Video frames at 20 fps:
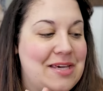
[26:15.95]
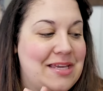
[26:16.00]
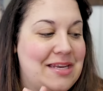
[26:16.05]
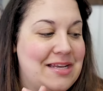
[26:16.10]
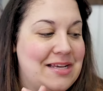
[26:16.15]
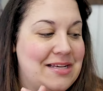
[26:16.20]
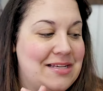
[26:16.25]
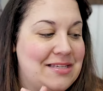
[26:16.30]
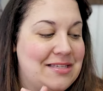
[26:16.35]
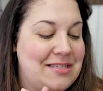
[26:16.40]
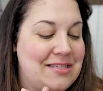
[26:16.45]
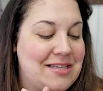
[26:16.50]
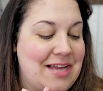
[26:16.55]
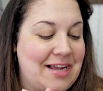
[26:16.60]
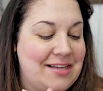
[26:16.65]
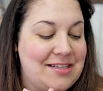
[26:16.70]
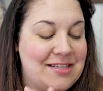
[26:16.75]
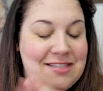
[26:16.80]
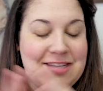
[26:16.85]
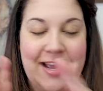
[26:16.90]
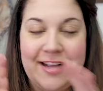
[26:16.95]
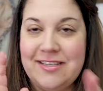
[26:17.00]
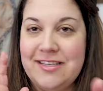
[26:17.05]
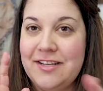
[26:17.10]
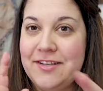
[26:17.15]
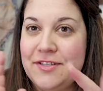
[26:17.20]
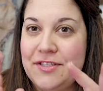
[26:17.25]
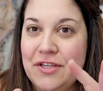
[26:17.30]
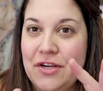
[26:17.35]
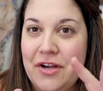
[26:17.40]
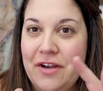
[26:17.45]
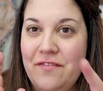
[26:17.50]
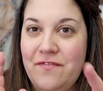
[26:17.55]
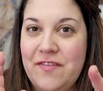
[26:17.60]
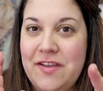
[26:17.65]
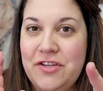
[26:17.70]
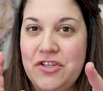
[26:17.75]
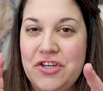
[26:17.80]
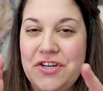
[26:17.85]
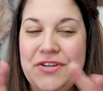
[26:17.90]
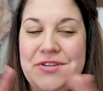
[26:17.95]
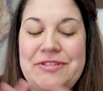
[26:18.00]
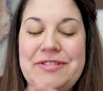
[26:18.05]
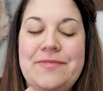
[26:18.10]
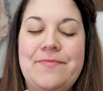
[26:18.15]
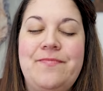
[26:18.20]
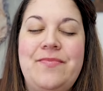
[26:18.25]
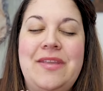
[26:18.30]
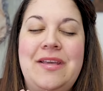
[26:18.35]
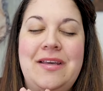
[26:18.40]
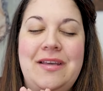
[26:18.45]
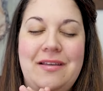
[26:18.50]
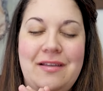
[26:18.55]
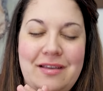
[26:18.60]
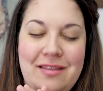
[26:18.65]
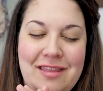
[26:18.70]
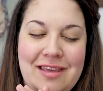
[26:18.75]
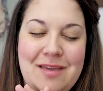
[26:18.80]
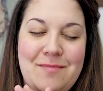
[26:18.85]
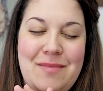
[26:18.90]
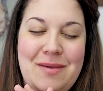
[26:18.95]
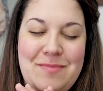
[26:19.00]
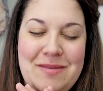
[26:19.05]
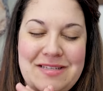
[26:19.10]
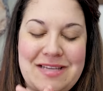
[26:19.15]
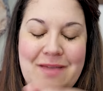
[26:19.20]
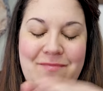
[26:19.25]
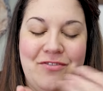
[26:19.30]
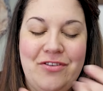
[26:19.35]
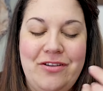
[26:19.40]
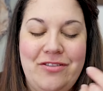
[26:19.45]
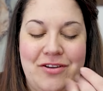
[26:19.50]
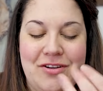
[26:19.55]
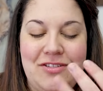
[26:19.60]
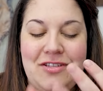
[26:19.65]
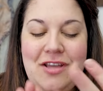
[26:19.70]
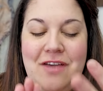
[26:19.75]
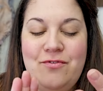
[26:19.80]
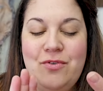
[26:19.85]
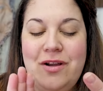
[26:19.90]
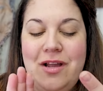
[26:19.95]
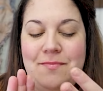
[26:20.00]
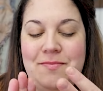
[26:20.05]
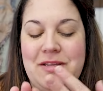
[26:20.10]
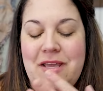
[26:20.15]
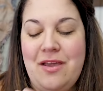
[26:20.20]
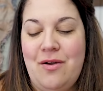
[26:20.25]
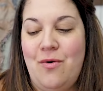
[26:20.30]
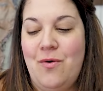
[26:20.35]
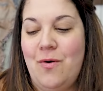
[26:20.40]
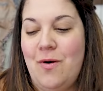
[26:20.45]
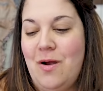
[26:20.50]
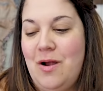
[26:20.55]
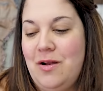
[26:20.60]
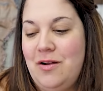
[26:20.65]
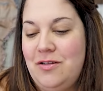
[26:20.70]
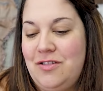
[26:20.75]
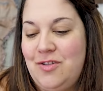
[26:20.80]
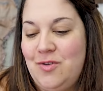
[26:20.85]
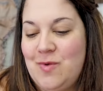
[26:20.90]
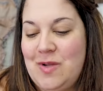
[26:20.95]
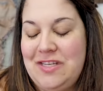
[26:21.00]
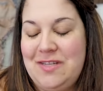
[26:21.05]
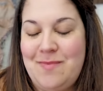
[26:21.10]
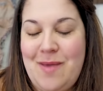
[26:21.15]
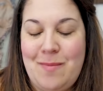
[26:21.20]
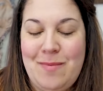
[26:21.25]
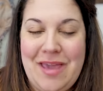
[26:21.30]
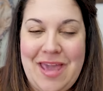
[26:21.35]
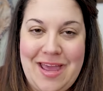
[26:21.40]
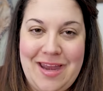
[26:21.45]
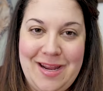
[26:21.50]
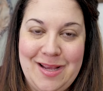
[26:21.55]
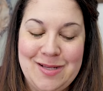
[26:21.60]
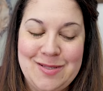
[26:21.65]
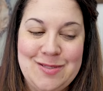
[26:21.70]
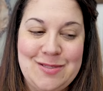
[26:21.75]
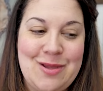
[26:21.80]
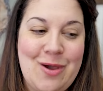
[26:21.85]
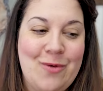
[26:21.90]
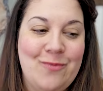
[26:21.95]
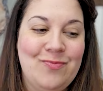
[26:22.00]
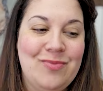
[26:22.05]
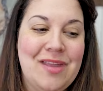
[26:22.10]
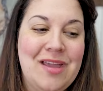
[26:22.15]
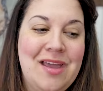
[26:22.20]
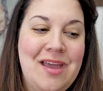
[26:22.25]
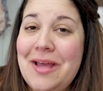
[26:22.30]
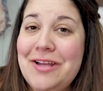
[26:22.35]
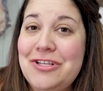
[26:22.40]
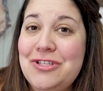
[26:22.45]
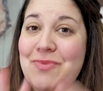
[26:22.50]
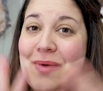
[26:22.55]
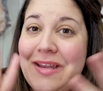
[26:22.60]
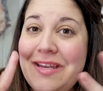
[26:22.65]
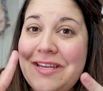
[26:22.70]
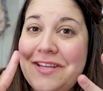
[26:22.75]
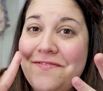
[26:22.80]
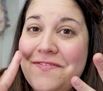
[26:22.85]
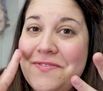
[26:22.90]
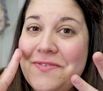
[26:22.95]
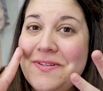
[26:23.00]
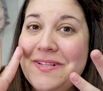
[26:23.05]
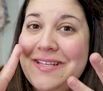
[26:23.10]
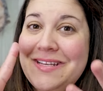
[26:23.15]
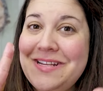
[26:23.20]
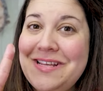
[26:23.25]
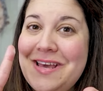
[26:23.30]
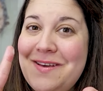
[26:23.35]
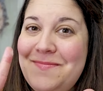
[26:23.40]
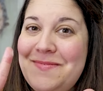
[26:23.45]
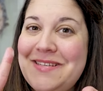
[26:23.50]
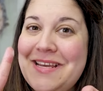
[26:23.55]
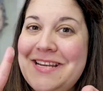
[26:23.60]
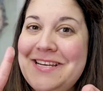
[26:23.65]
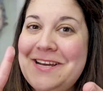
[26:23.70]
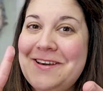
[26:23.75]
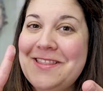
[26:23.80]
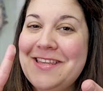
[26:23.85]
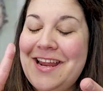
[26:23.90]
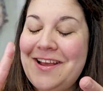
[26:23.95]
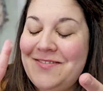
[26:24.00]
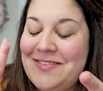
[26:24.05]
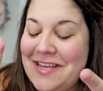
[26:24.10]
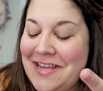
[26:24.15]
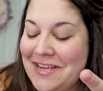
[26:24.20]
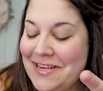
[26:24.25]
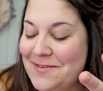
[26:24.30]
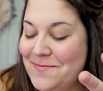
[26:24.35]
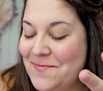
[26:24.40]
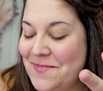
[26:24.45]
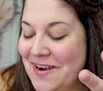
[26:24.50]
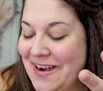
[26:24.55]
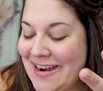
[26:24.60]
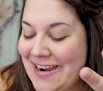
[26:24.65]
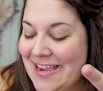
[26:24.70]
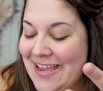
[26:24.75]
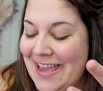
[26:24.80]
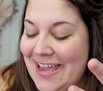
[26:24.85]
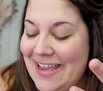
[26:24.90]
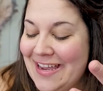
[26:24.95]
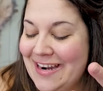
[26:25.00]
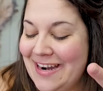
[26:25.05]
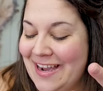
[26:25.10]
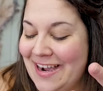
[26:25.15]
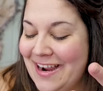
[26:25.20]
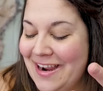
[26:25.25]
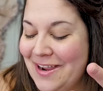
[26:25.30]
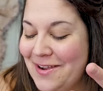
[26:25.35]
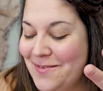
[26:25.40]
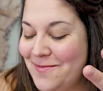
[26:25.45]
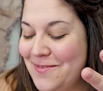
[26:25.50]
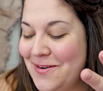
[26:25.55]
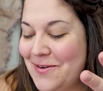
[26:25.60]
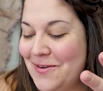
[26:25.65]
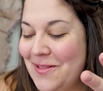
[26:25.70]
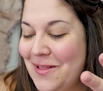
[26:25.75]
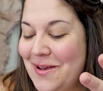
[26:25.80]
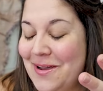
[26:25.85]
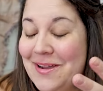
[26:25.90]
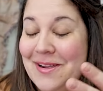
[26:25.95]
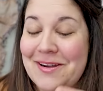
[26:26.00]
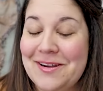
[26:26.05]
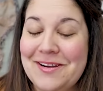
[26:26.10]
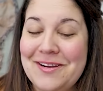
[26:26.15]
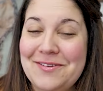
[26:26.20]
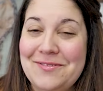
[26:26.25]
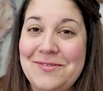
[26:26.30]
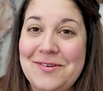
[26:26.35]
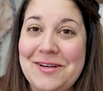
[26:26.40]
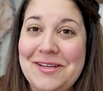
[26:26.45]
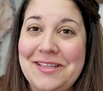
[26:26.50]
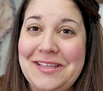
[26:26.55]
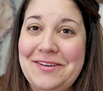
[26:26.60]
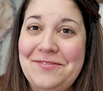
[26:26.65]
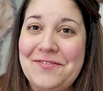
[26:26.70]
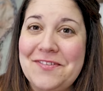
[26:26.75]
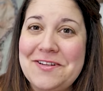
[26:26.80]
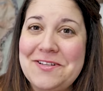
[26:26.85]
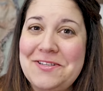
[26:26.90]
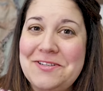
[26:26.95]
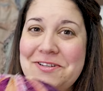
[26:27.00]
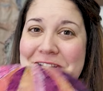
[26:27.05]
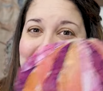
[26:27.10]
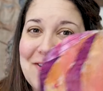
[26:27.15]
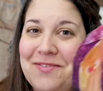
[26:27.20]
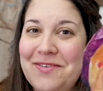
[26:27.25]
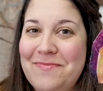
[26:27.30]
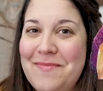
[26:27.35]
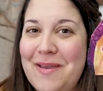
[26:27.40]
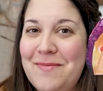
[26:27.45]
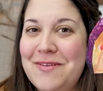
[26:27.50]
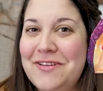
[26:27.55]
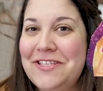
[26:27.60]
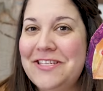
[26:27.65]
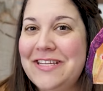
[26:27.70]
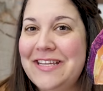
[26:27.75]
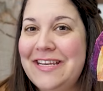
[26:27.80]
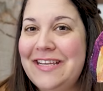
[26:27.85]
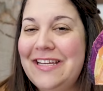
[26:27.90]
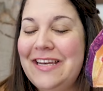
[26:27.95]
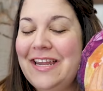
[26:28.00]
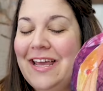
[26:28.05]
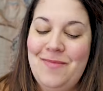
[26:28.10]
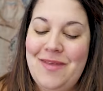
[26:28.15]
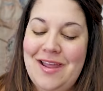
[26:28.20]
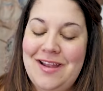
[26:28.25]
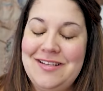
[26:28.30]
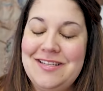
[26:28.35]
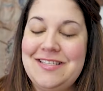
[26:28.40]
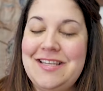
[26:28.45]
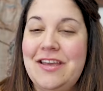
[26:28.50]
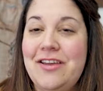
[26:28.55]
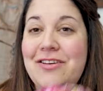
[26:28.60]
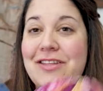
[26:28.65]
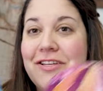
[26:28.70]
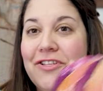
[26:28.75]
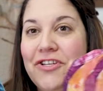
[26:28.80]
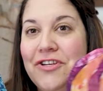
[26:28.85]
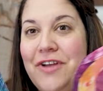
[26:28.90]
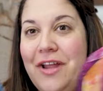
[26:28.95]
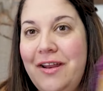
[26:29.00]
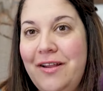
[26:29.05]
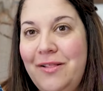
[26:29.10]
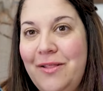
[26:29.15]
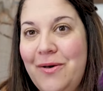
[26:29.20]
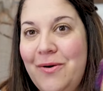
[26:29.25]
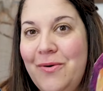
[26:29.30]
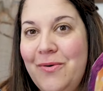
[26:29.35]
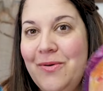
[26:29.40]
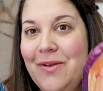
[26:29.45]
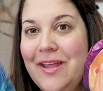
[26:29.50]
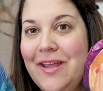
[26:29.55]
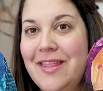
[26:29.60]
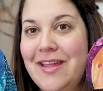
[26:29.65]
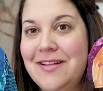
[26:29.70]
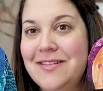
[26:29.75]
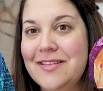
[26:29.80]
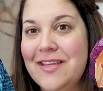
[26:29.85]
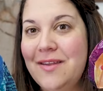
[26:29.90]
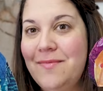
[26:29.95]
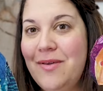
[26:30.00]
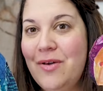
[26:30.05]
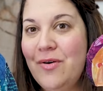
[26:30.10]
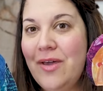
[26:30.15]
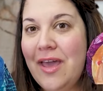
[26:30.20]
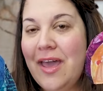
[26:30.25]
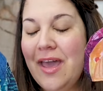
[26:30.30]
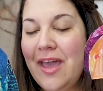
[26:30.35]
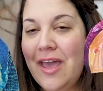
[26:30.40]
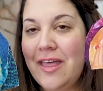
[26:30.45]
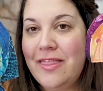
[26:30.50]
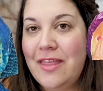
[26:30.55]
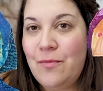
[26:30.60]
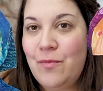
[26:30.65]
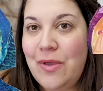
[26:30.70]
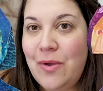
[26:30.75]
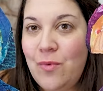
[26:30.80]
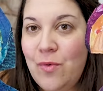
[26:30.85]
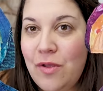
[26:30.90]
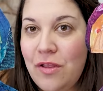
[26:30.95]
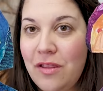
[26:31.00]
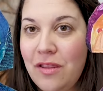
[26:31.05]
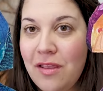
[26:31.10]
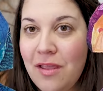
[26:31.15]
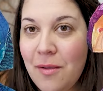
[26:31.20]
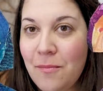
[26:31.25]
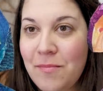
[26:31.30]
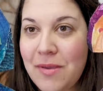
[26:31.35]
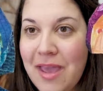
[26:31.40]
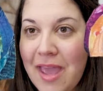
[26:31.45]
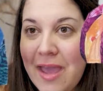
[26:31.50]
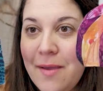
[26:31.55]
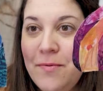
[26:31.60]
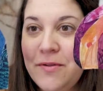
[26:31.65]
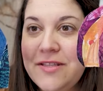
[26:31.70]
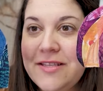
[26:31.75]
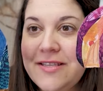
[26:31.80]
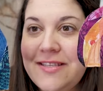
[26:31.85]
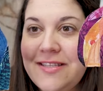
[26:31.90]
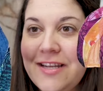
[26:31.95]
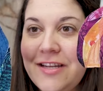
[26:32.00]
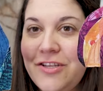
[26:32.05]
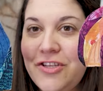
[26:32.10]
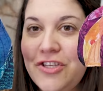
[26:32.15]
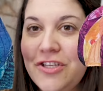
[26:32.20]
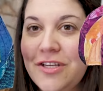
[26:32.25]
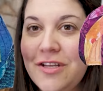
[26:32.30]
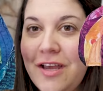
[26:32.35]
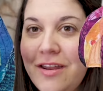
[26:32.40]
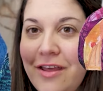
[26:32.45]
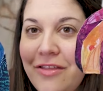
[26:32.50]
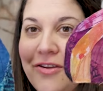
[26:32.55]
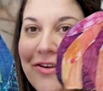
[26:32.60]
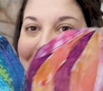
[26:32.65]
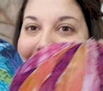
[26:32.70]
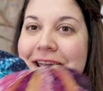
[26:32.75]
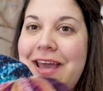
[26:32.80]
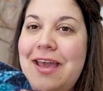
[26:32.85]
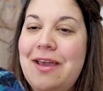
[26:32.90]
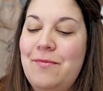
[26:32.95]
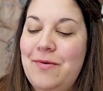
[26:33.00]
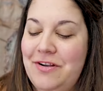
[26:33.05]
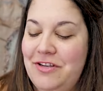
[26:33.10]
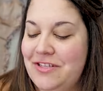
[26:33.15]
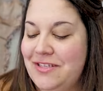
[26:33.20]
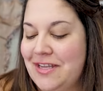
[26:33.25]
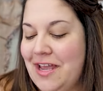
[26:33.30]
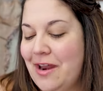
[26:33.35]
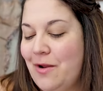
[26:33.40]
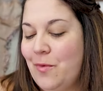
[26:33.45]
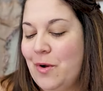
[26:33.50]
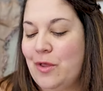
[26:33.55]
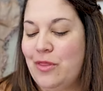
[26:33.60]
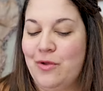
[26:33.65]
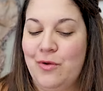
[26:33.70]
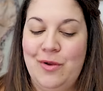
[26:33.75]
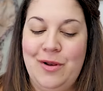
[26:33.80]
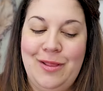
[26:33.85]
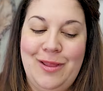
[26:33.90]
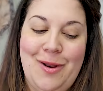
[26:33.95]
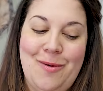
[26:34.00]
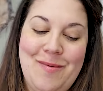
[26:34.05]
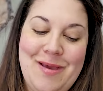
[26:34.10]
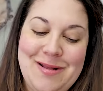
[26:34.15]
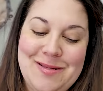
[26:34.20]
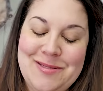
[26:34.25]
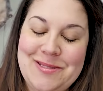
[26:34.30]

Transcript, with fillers: It is not detecting certain features. I think it might be time for either a software update or to run to my mechanics. So I just wanted to give you a little update now that I've taken a break and I am no longer really frustrated with my machine and to tell you that you're not alone and that it's going to be okay and that we will be able to stitch another day. We have just got to work through it a little bit.